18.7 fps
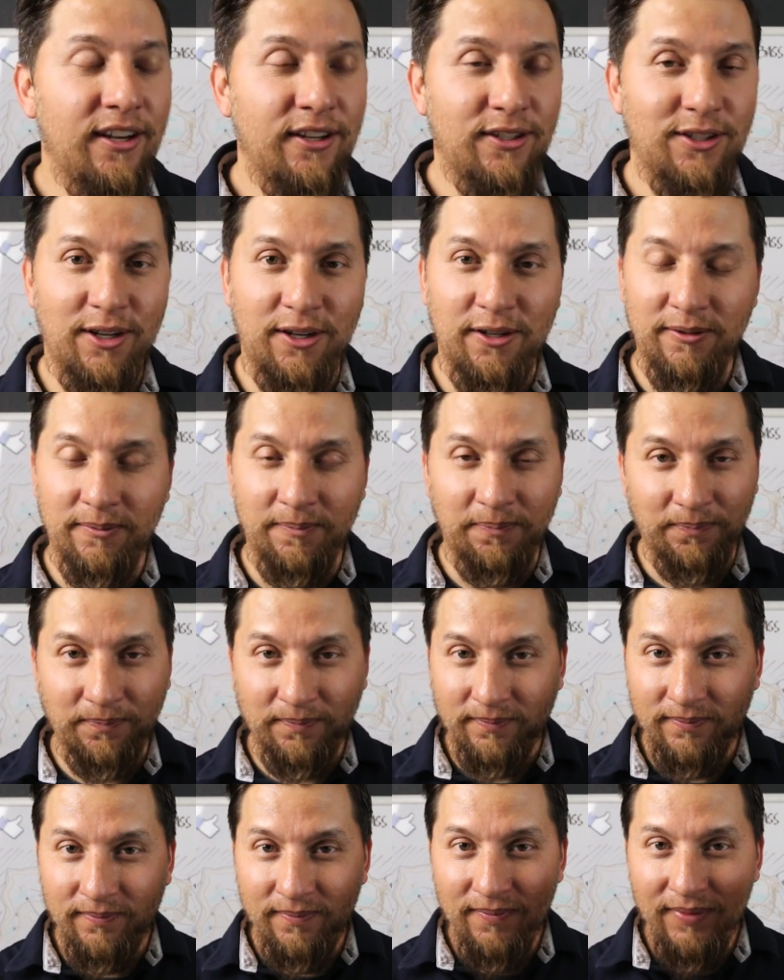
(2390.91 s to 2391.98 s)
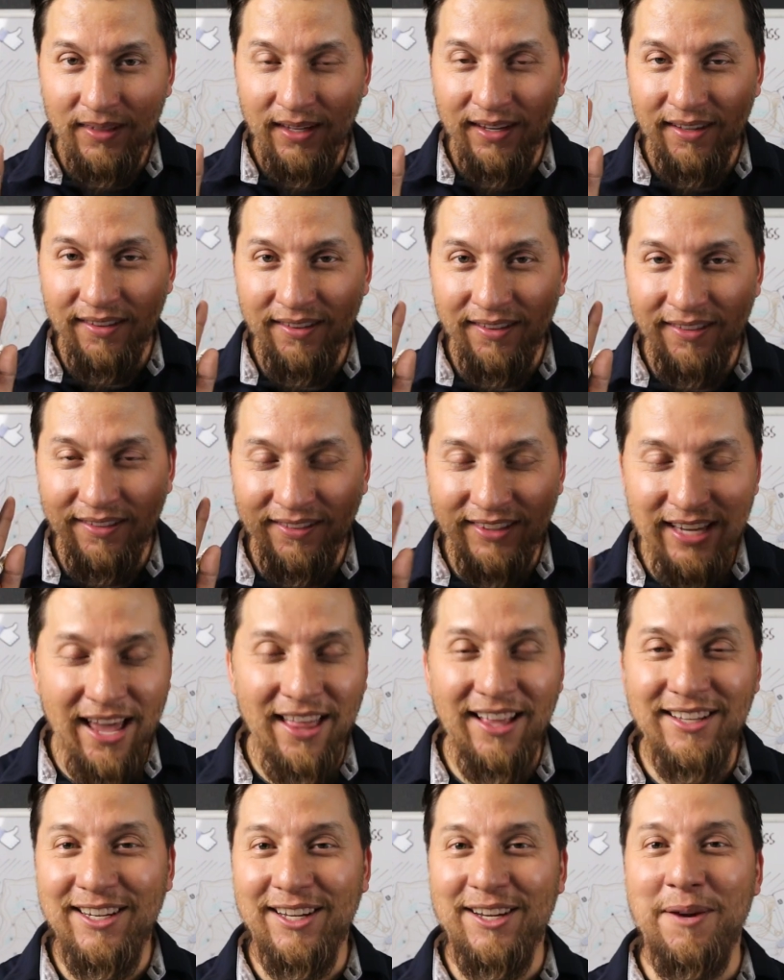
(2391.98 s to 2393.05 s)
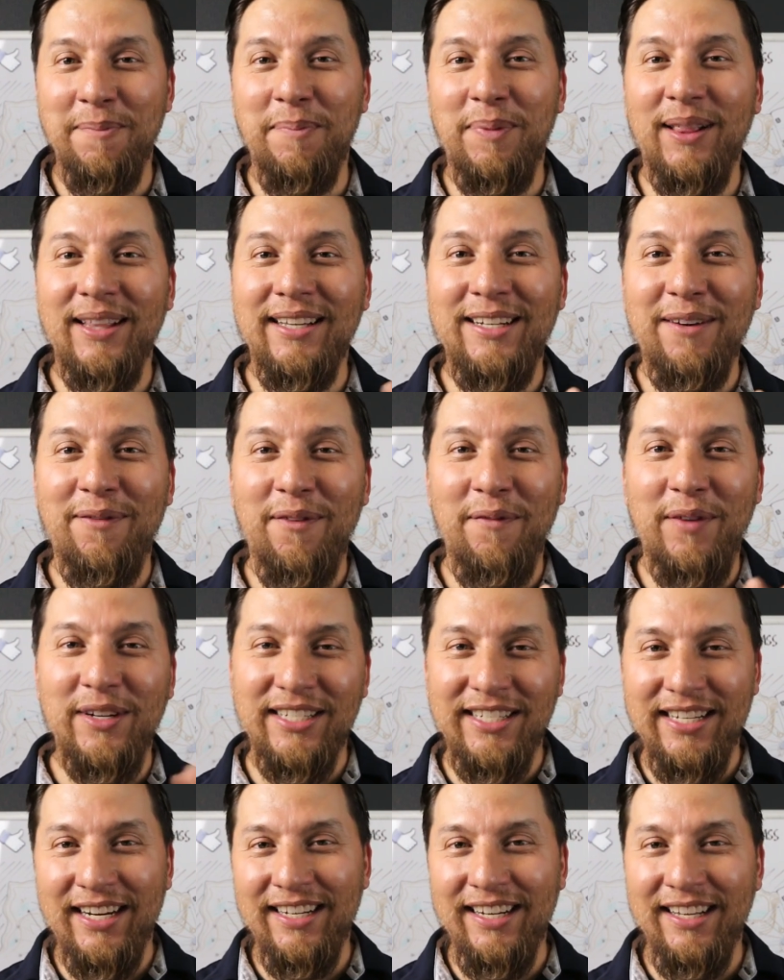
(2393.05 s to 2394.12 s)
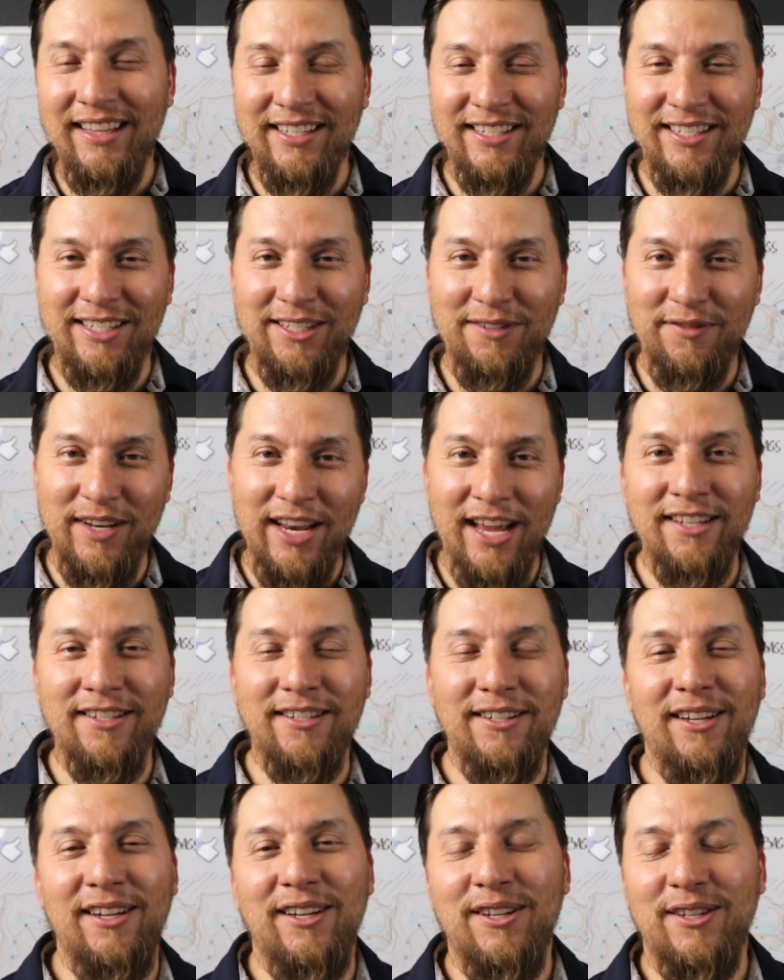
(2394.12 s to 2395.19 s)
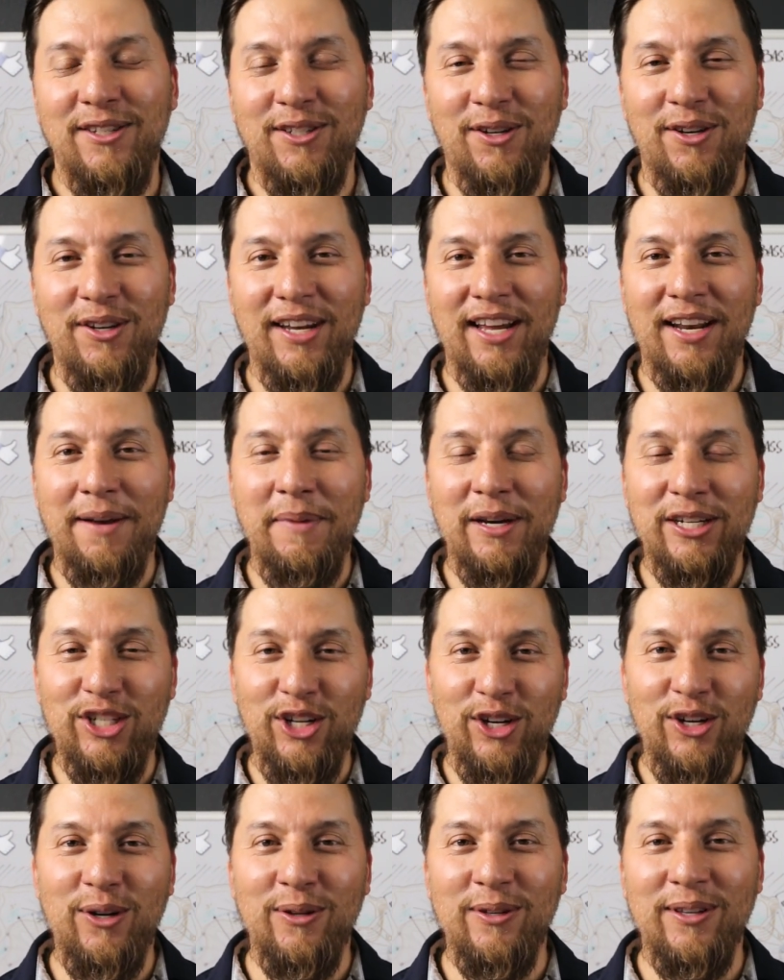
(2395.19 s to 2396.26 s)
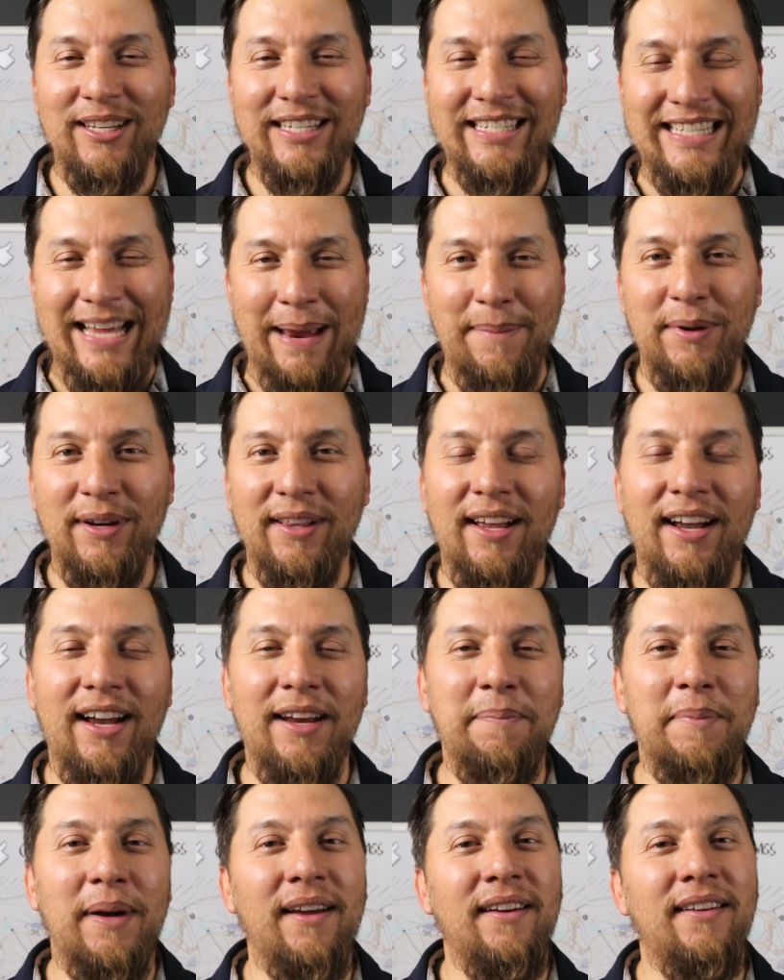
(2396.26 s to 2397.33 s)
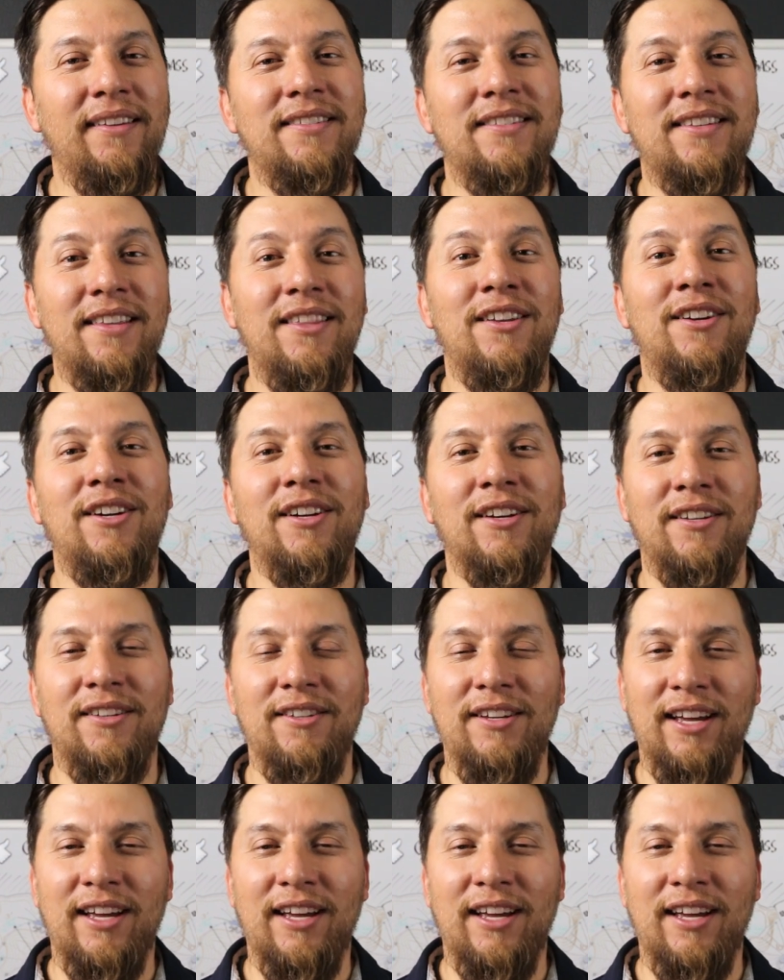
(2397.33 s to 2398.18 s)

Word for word: So yeah, that's a completely different fishing technique. This is finesse. So you gotta make sure you don't snap your line by send the hook.